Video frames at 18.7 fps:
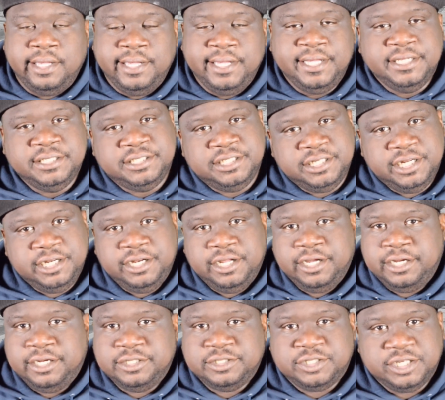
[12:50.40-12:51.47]
engine in
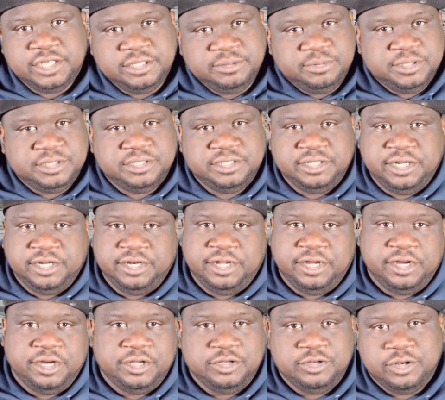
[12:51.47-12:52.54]
there, transmission in
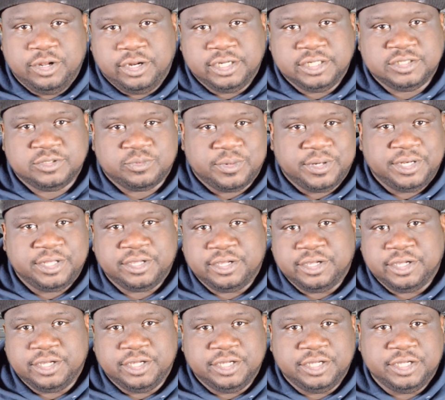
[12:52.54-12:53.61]
there, you know it's running
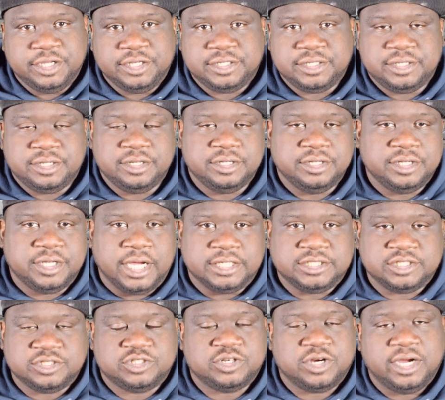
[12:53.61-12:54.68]
good, you
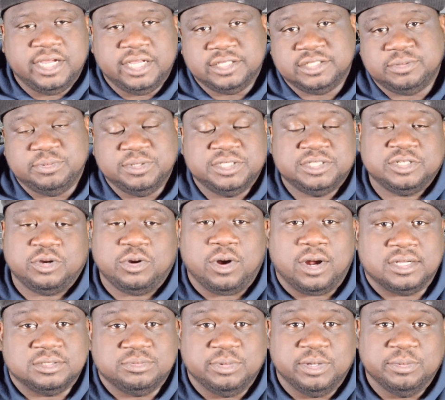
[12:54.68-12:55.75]
got your transmission
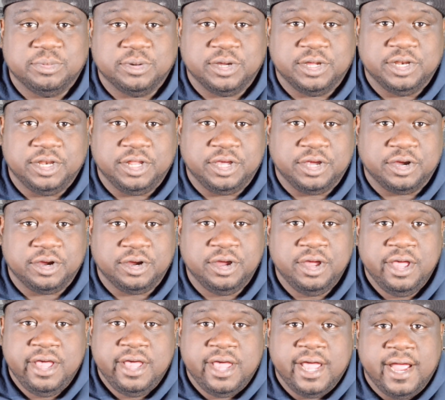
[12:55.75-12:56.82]
cross member in there,
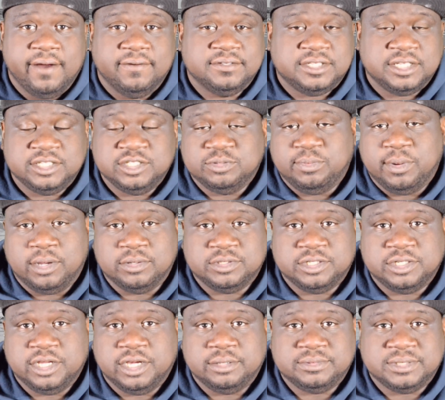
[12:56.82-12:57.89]
everything's
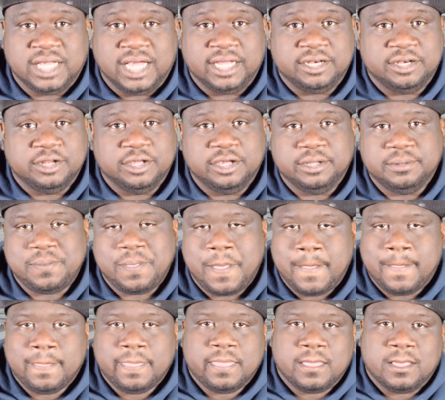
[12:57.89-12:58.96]
bolted up, tightened up.
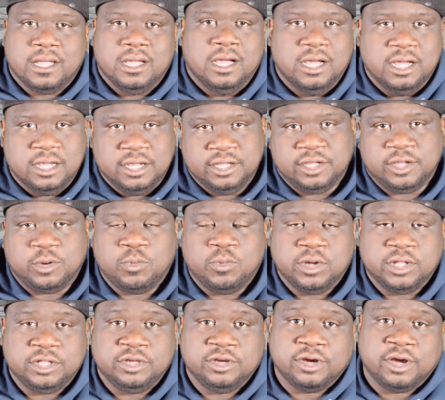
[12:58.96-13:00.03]

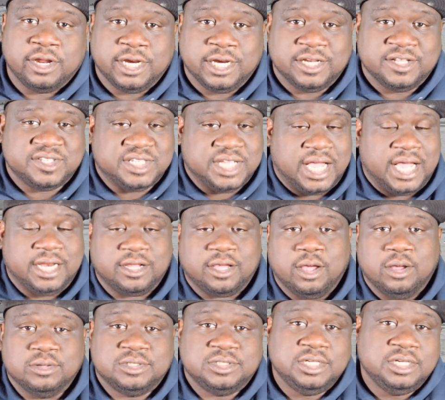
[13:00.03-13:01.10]
Whether you're going to decide to
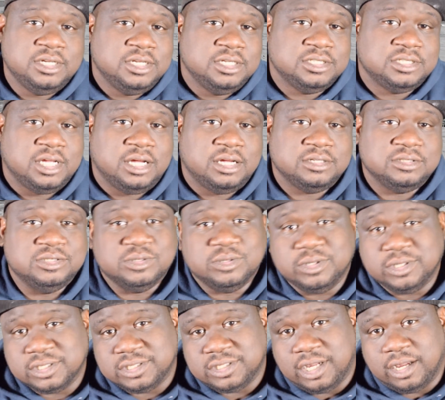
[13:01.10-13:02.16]
go single exhaust,
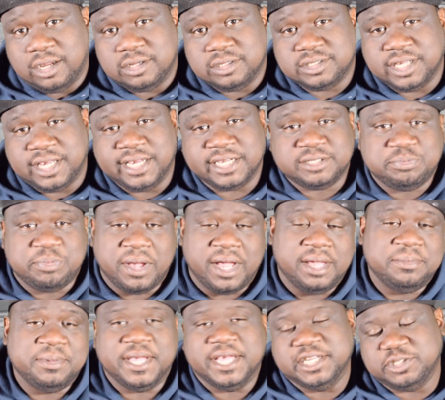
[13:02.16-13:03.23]
dual exhaust, X
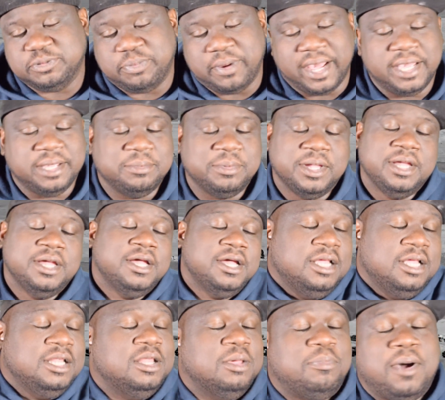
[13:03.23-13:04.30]
pipe, H pipe,
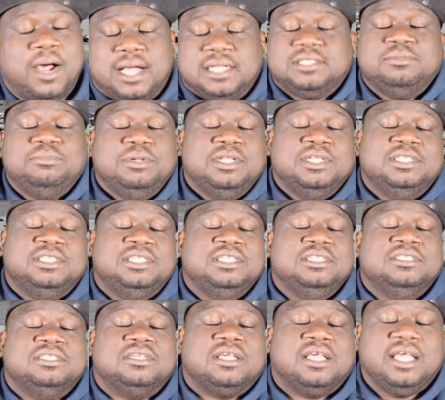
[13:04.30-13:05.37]
the
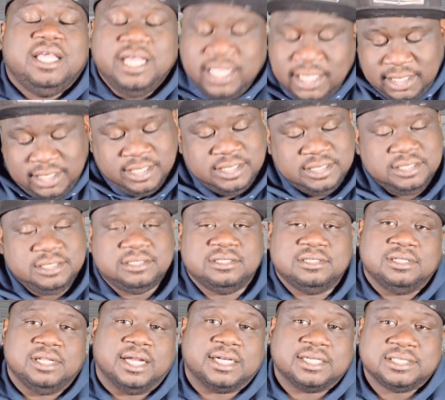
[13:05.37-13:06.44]
possibilities are
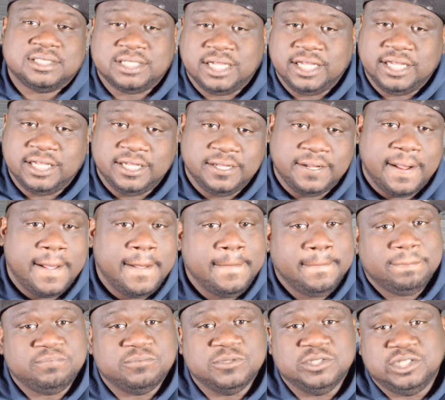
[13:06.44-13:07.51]
endless. Like I said,
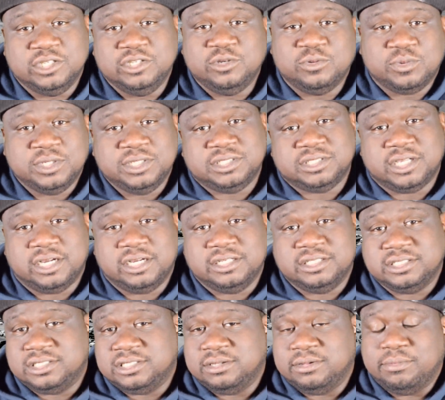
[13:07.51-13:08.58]
do your
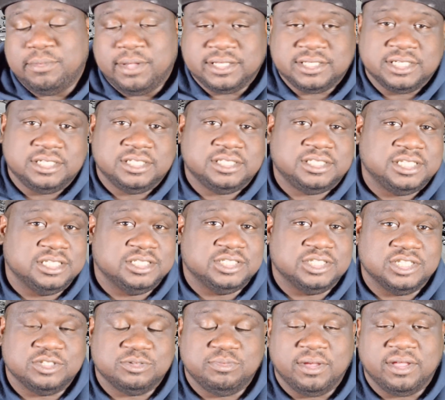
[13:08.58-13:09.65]
research, make the
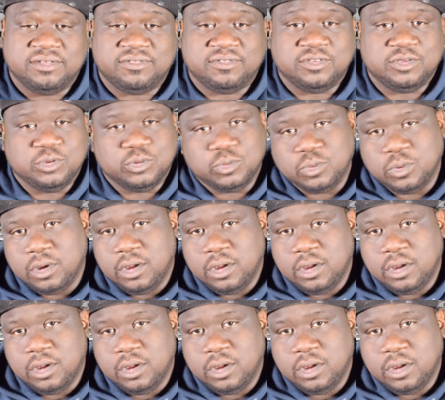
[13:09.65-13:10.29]
decision that's best for you